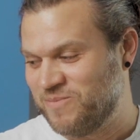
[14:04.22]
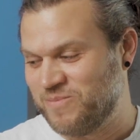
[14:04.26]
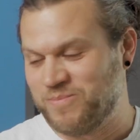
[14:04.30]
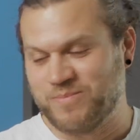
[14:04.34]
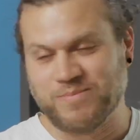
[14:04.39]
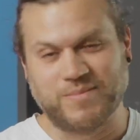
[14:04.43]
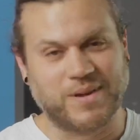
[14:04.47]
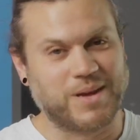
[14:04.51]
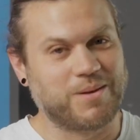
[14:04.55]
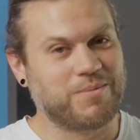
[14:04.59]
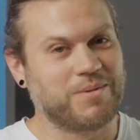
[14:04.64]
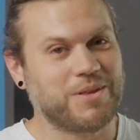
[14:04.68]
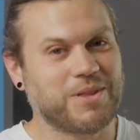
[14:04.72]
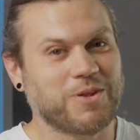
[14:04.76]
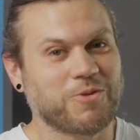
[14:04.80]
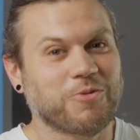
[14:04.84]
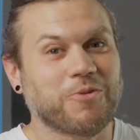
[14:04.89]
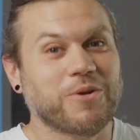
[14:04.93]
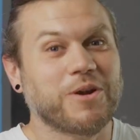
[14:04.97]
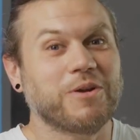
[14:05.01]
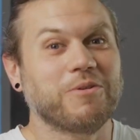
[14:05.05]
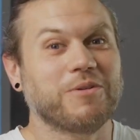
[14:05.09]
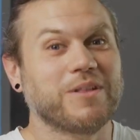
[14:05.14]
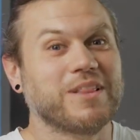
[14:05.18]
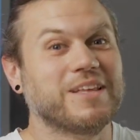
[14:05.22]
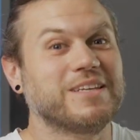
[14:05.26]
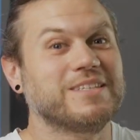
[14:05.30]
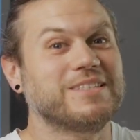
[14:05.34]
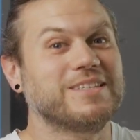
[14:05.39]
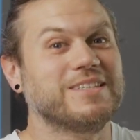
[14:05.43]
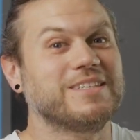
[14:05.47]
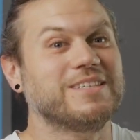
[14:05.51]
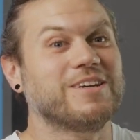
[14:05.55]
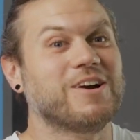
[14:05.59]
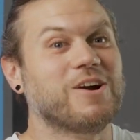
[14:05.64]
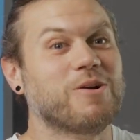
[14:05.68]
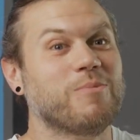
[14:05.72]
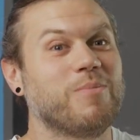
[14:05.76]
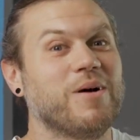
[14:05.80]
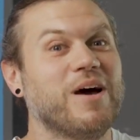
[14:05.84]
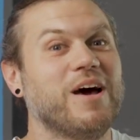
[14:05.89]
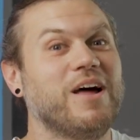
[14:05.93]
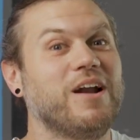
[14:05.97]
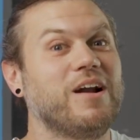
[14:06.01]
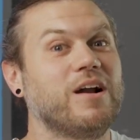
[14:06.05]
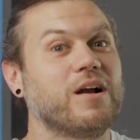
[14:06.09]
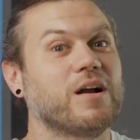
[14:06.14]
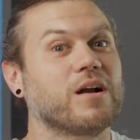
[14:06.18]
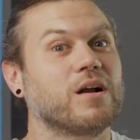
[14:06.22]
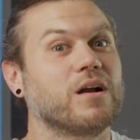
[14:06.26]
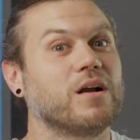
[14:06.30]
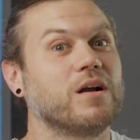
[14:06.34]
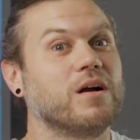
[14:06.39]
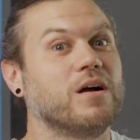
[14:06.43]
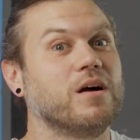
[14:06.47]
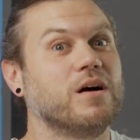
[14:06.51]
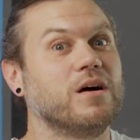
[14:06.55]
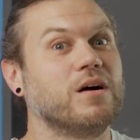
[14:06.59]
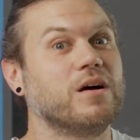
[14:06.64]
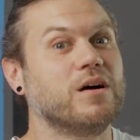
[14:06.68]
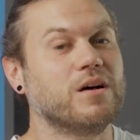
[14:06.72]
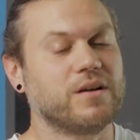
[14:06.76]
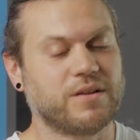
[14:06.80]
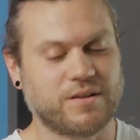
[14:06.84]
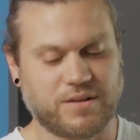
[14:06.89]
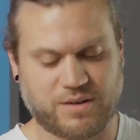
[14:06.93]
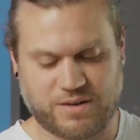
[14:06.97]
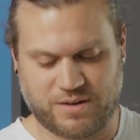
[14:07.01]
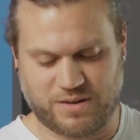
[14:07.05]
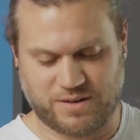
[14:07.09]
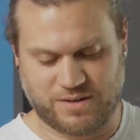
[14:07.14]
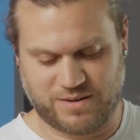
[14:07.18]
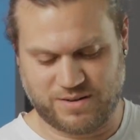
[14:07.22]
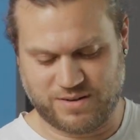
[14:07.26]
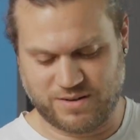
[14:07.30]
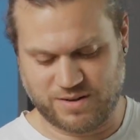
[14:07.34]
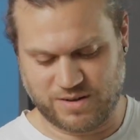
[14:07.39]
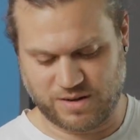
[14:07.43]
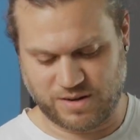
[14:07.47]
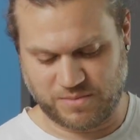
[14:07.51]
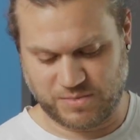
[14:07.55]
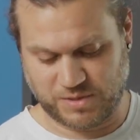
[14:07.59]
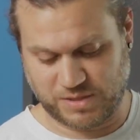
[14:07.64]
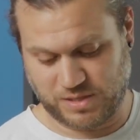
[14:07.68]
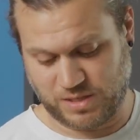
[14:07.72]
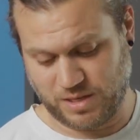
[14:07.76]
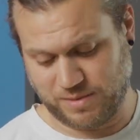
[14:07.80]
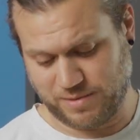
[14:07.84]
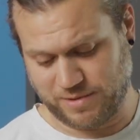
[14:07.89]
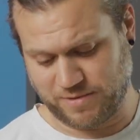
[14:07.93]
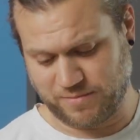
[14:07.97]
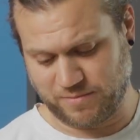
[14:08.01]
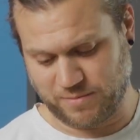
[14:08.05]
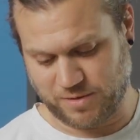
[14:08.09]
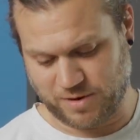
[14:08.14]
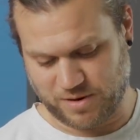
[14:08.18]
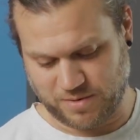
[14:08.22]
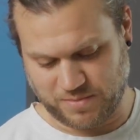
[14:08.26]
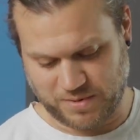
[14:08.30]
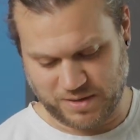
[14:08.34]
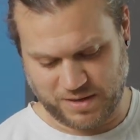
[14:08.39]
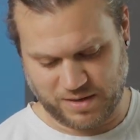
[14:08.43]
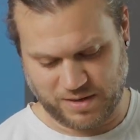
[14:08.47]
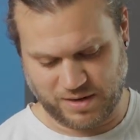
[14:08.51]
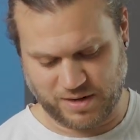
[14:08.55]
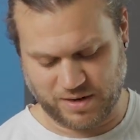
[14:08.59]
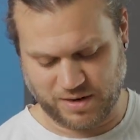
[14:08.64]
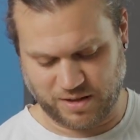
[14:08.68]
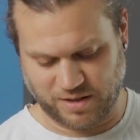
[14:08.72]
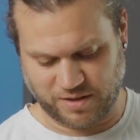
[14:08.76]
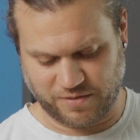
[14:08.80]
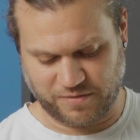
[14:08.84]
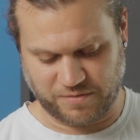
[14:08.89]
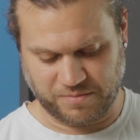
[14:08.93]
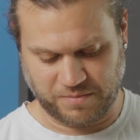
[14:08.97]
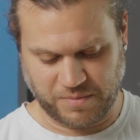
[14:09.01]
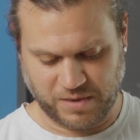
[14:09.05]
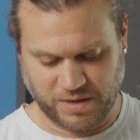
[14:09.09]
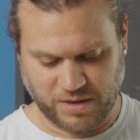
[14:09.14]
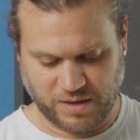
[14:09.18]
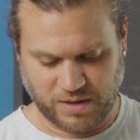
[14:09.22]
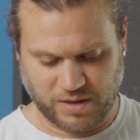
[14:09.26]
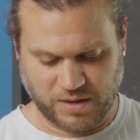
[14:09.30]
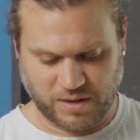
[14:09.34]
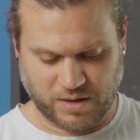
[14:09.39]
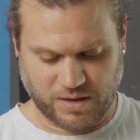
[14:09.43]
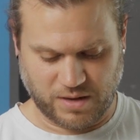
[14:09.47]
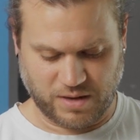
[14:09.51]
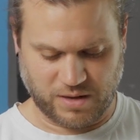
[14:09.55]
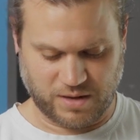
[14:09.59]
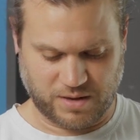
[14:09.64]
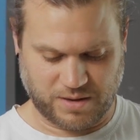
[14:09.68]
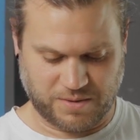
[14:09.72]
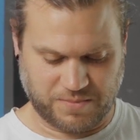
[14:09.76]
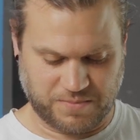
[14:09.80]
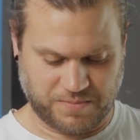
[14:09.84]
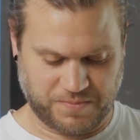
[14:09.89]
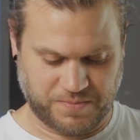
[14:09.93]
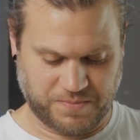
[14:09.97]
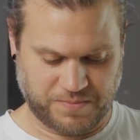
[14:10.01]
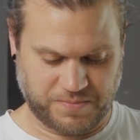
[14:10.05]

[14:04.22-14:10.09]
Maybe the re-releases are better. No, I mean, some of them are, but not all of